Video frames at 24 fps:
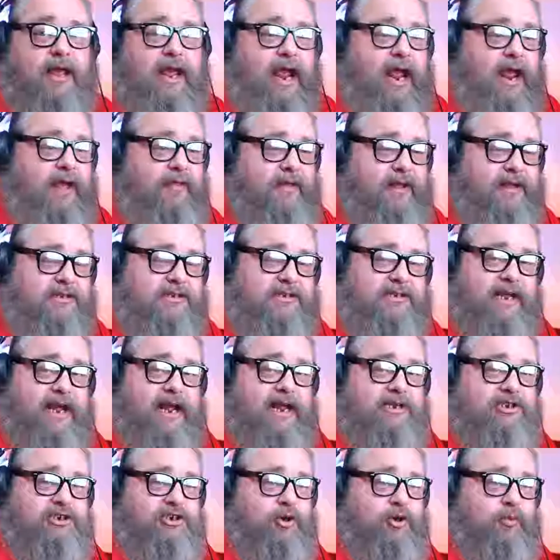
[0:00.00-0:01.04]
and then
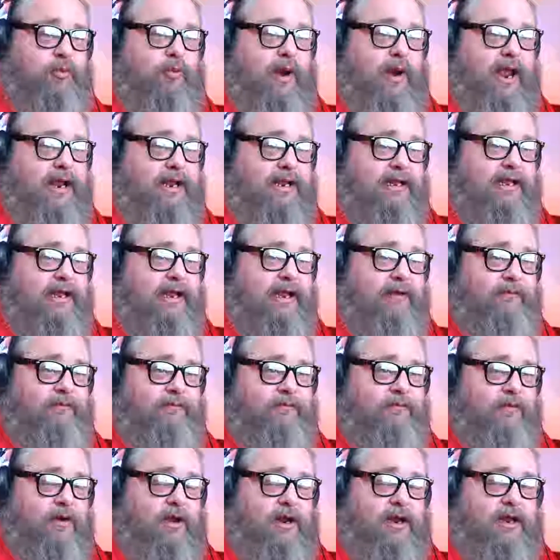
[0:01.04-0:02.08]
stands directly in
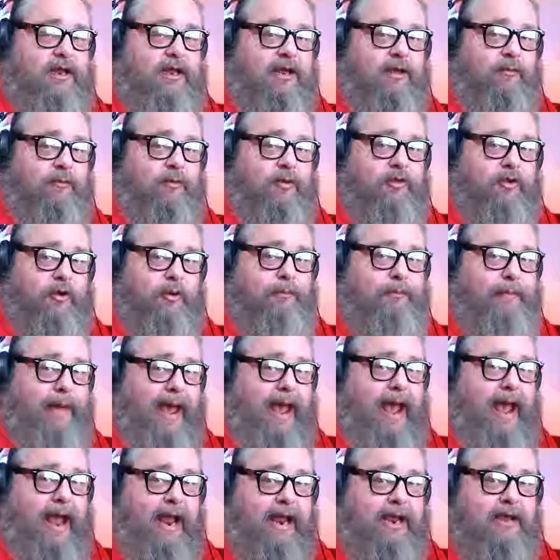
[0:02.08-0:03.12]
front of him with her
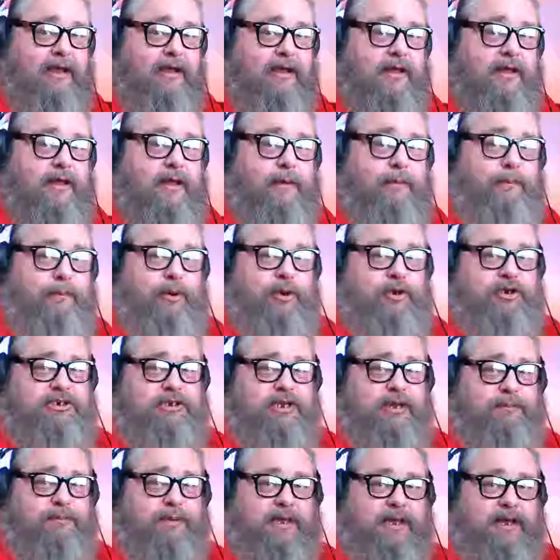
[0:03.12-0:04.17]
back pushed
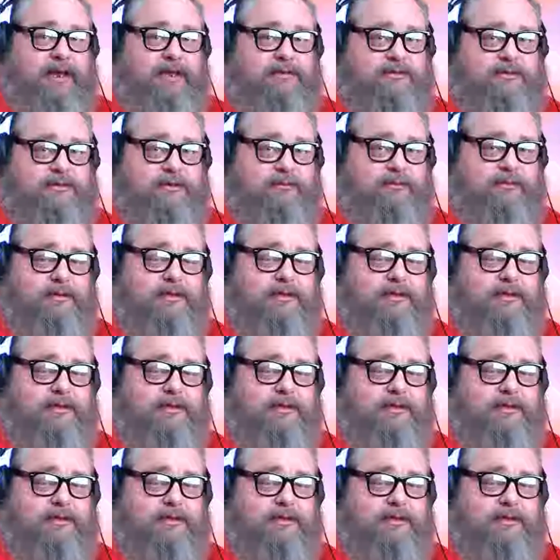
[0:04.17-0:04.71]
up against him.